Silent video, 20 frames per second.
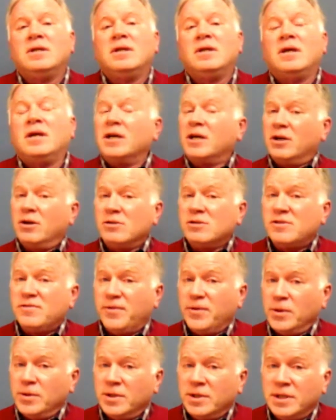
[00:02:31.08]
It goes
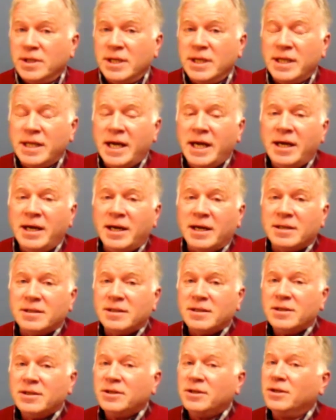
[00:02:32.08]
further than
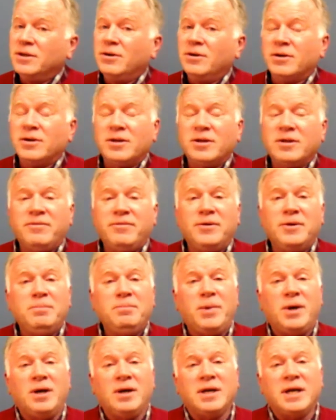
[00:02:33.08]
that. You go to the
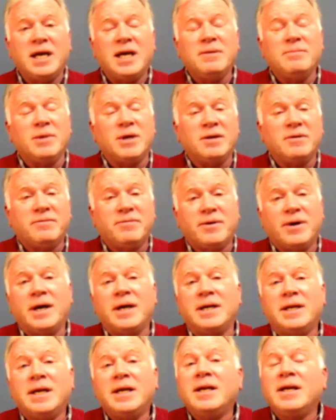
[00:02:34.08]
football game on
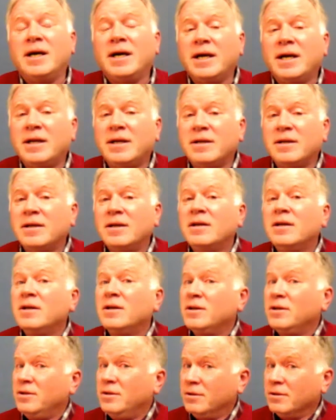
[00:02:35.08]
Friday night.
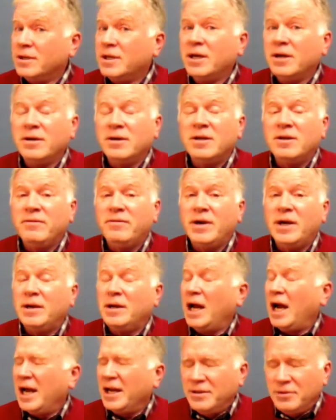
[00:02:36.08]
You're carrying a vape.
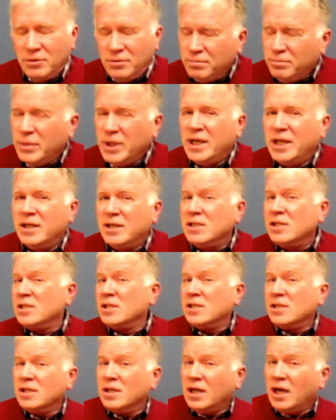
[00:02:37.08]
I don't
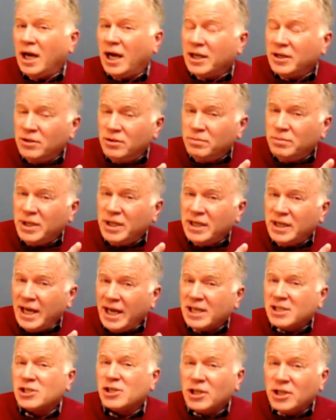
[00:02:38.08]
mean
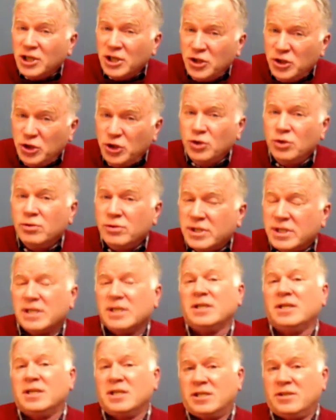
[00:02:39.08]
actually
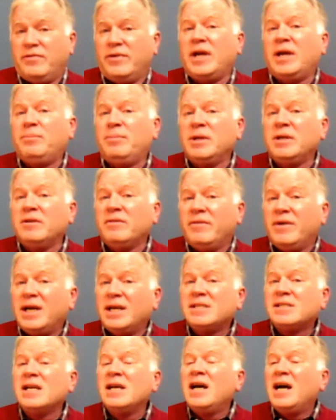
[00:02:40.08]
using this vaping
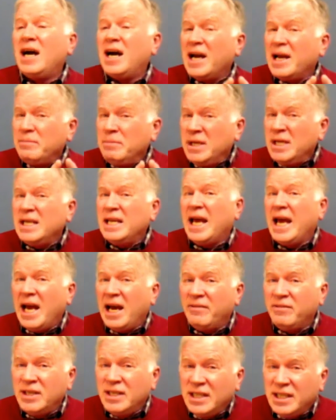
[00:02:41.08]
device. I mean
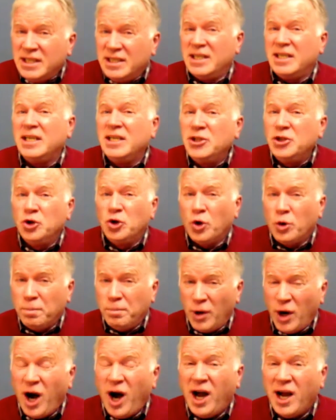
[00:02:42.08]
having it in your
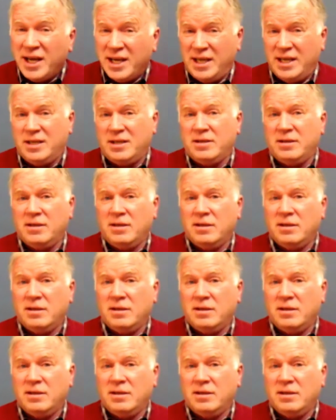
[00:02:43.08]
pocket.